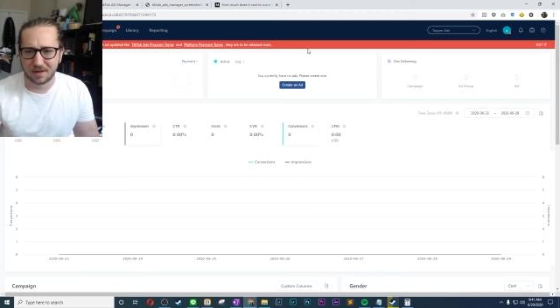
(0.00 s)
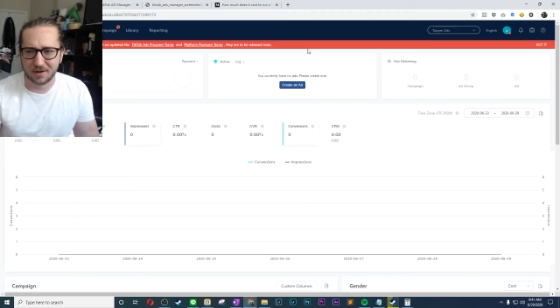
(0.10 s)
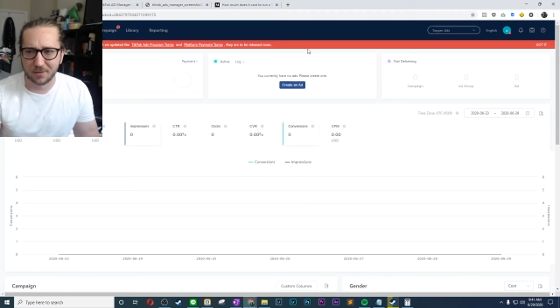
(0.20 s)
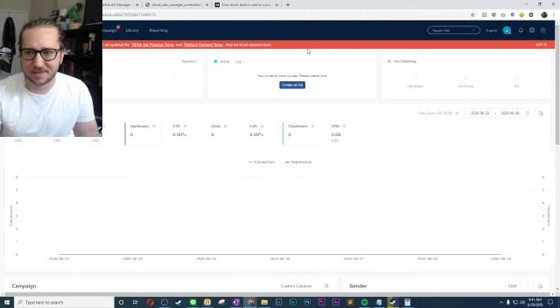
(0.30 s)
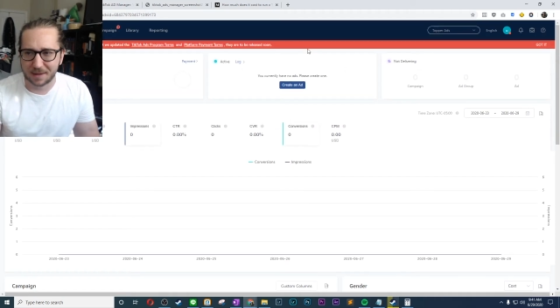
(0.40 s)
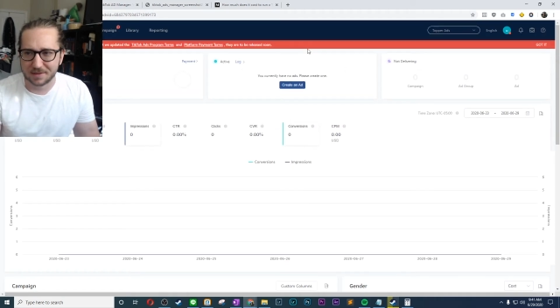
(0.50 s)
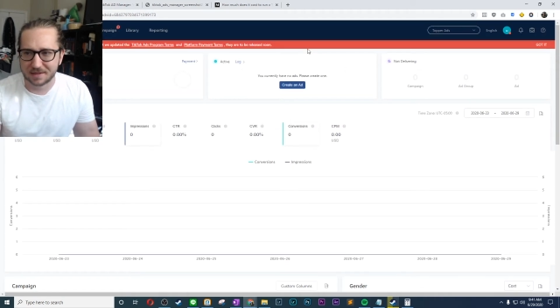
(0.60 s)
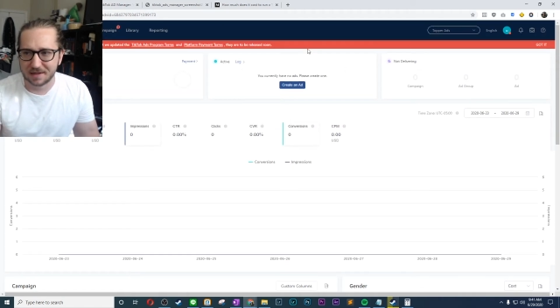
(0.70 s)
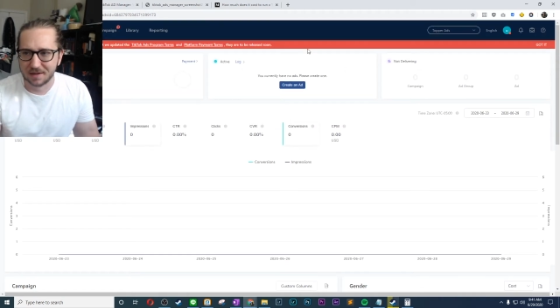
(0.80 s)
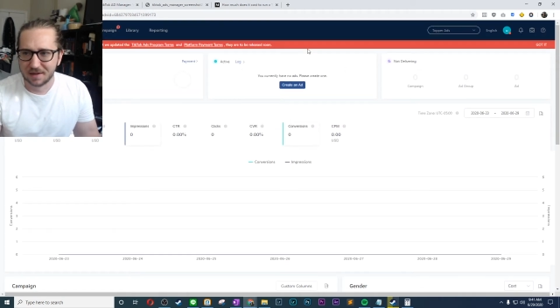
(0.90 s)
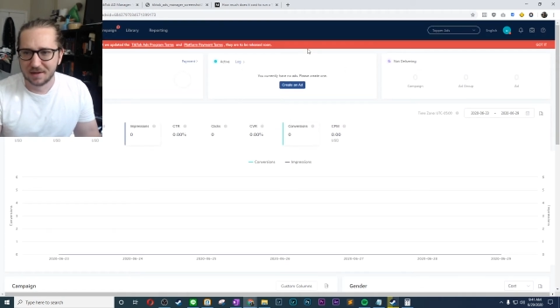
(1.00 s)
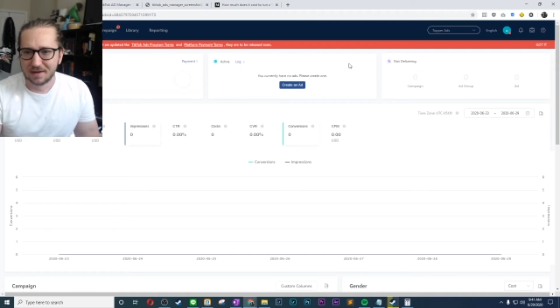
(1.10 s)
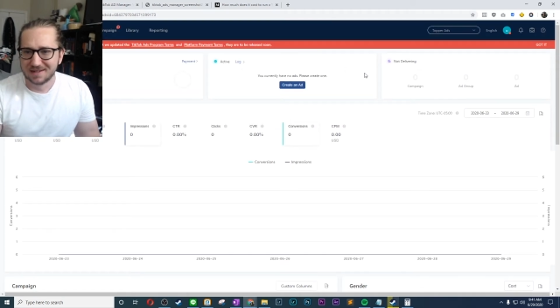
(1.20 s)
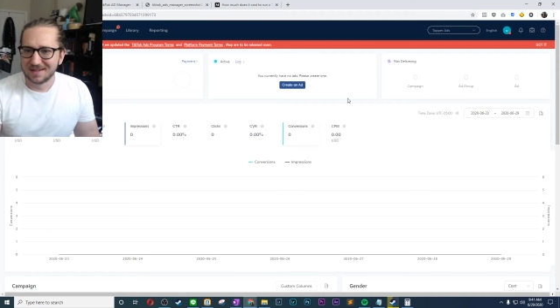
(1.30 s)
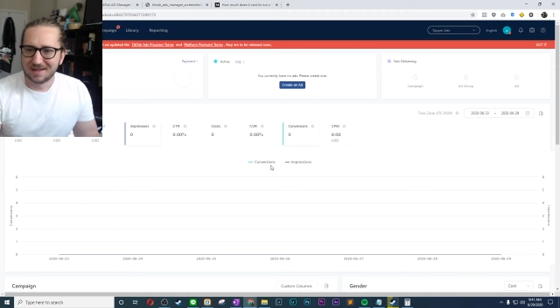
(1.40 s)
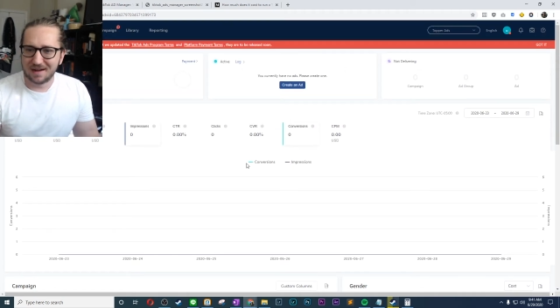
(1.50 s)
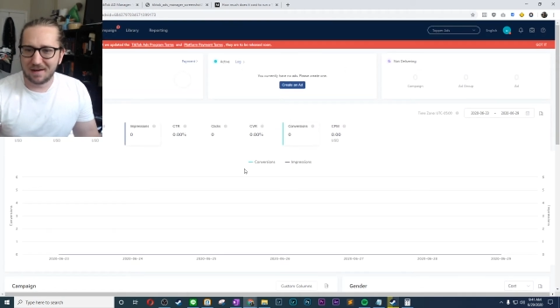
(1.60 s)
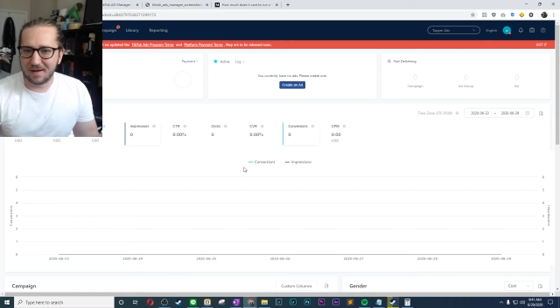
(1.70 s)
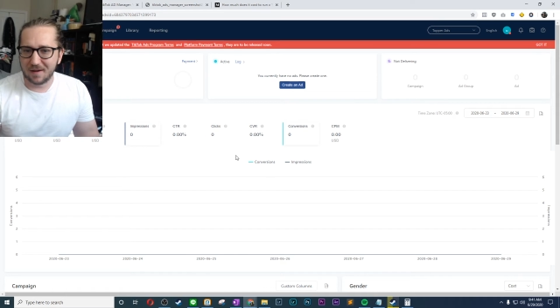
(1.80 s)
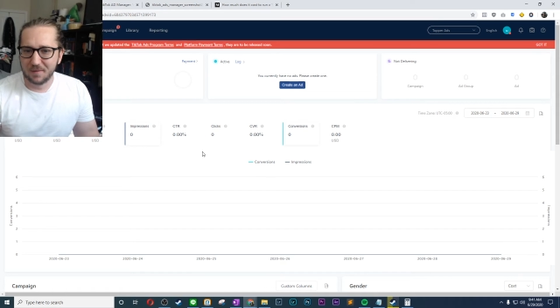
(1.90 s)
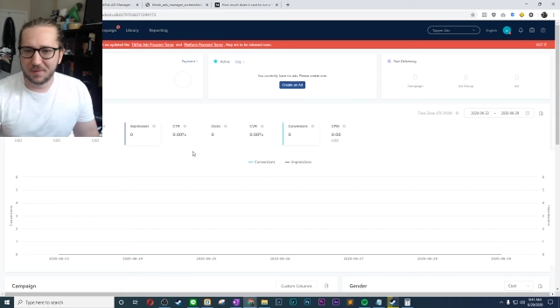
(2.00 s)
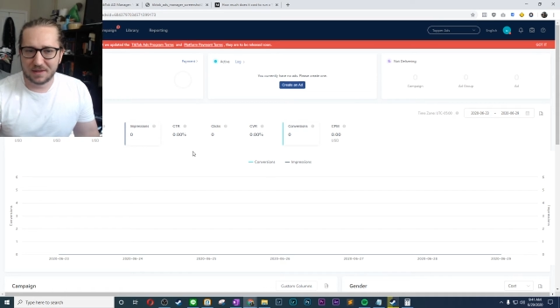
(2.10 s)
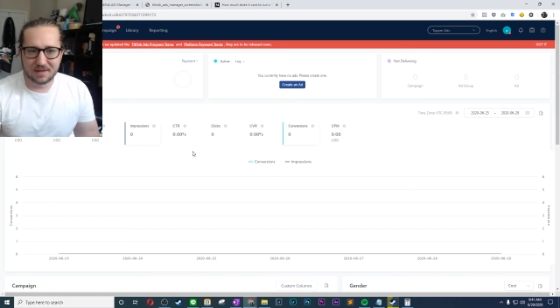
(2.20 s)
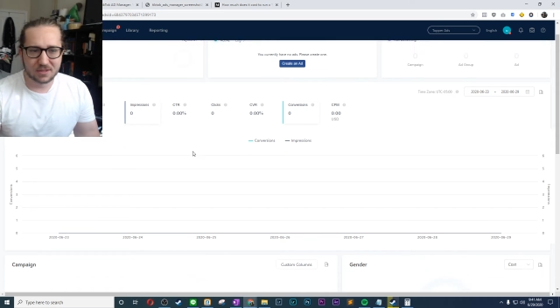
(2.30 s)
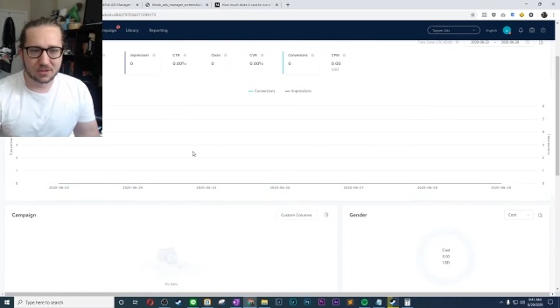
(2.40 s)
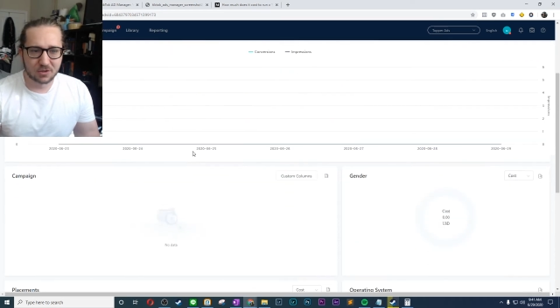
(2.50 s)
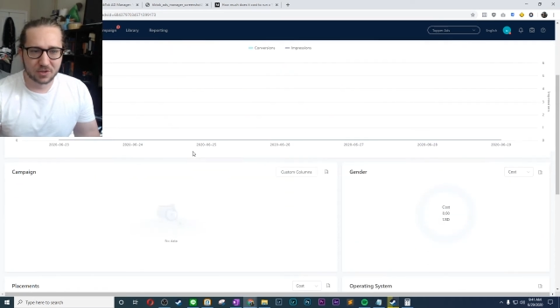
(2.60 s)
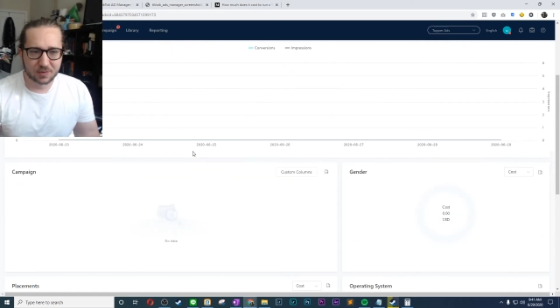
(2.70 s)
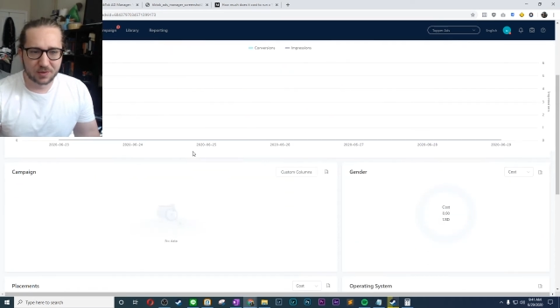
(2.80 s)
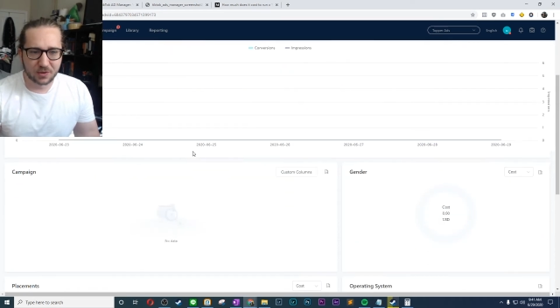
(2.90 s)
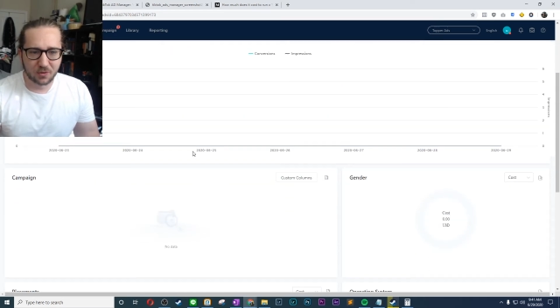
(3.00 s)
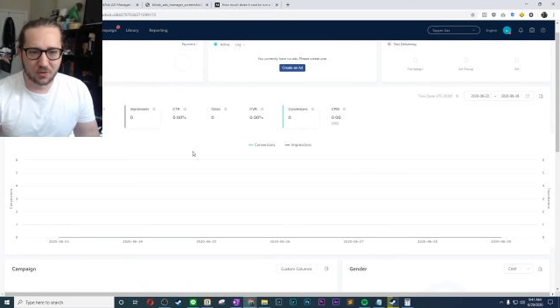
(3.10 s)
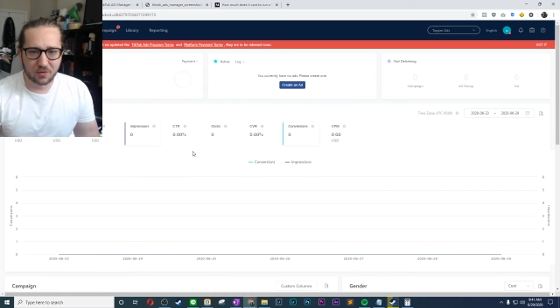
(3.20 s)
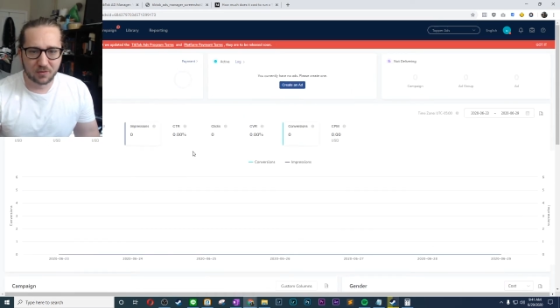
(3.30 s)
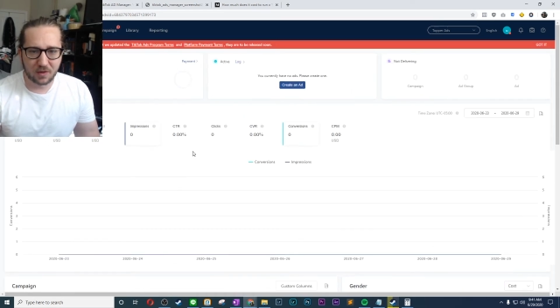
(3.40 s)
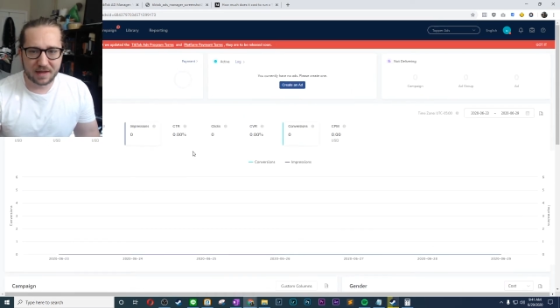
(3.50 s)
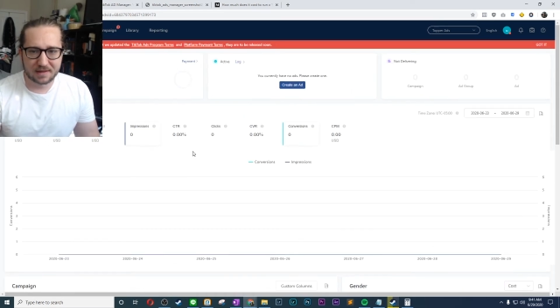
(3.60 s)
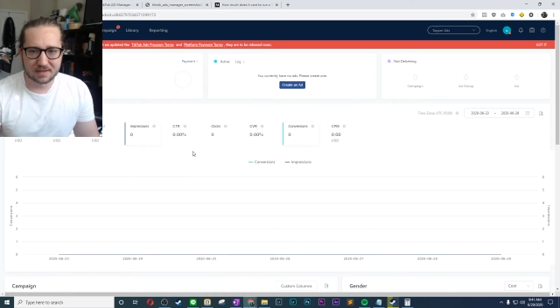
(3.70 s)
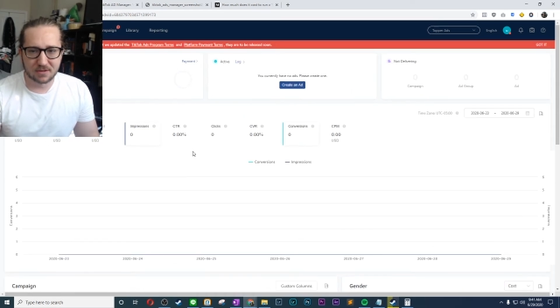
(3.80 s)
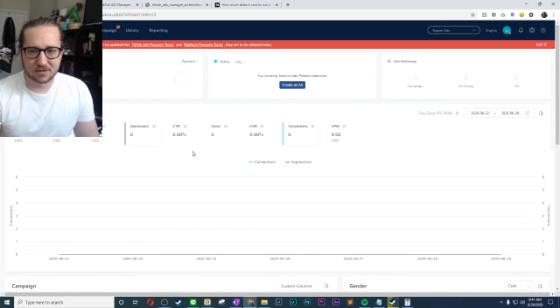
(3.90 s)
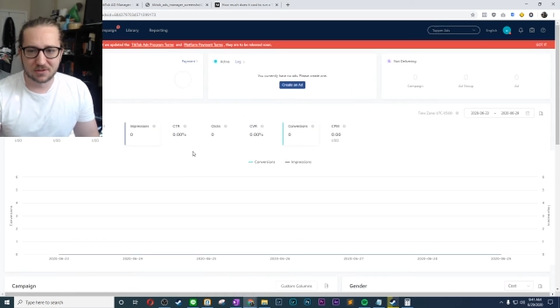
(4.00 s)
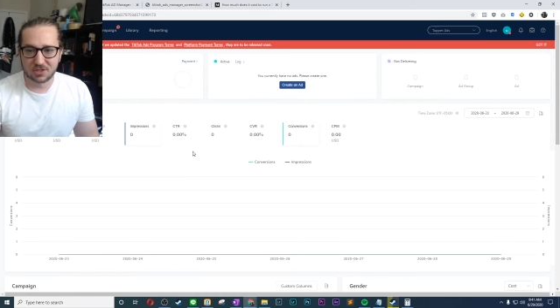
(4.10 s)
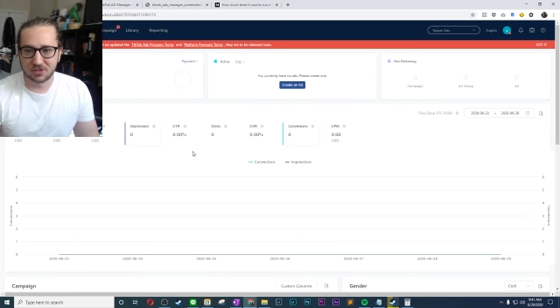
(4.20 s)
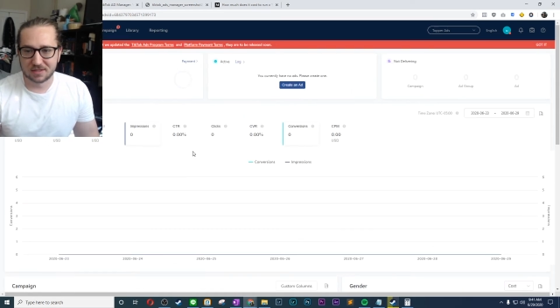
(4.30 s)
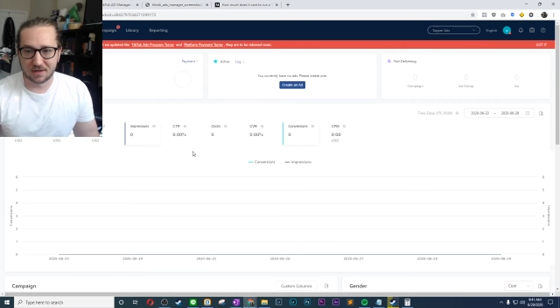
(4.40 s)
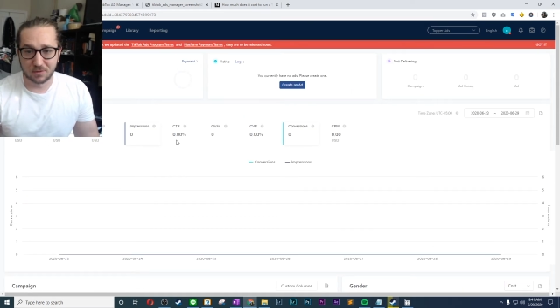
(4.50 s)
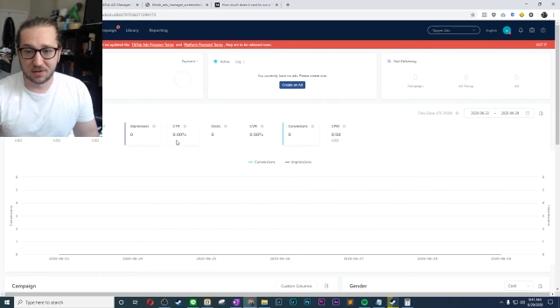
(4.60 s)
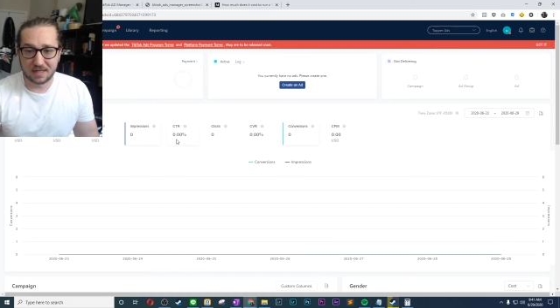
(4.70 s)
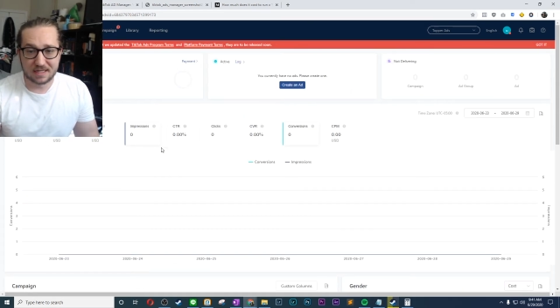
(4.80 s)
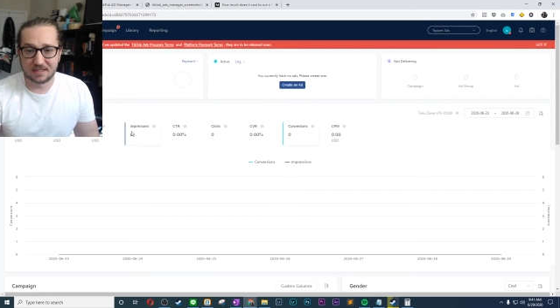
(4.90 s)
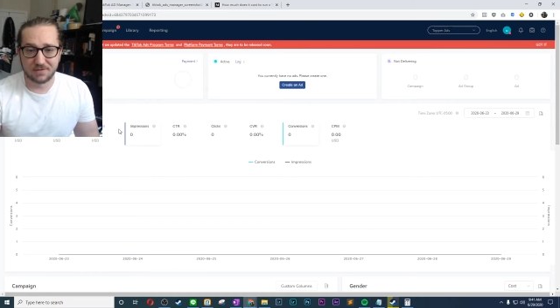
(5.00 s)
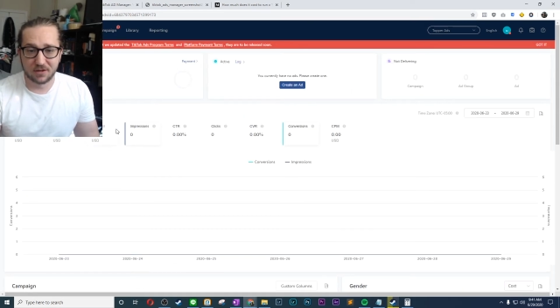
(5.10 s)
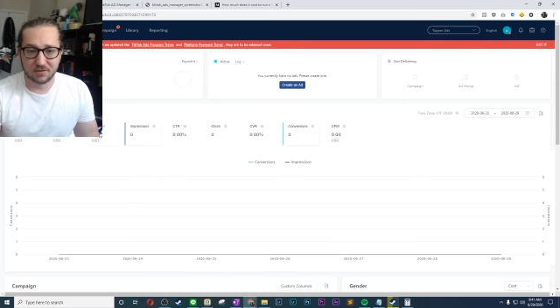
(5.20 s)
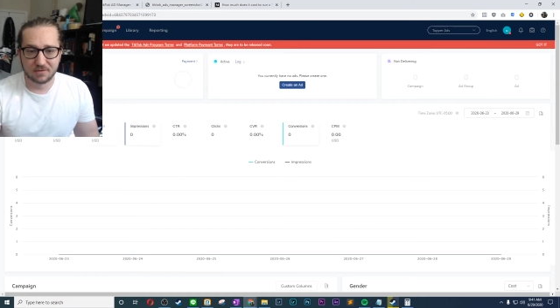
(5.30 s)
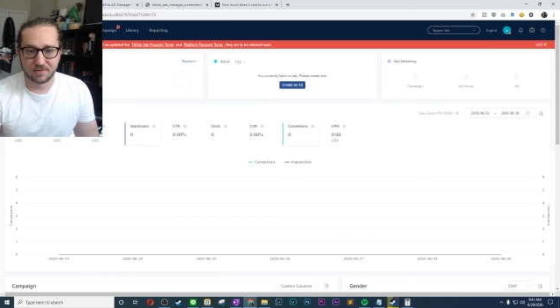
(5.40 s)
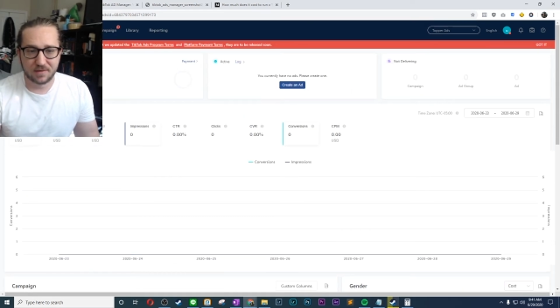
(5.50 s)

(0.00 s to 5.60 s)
what's happening there. But this also looks pretty cool. Like this also just looks like a really easy view.